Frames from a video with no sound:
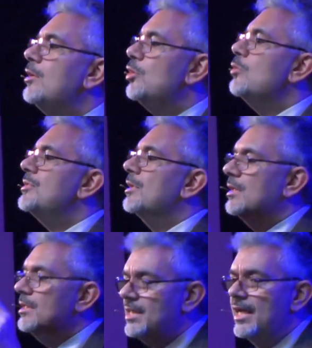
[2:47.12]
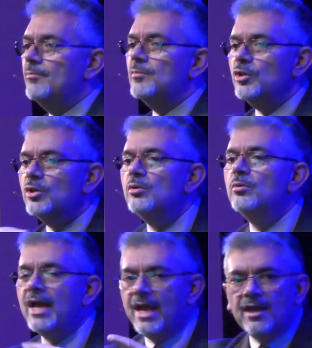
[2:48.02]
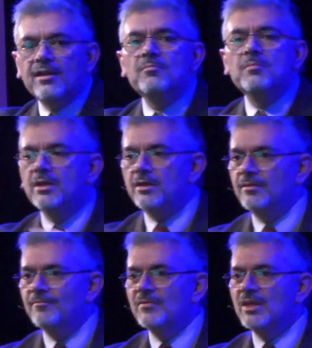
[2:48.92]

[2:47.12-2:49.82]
used to condemn you and me.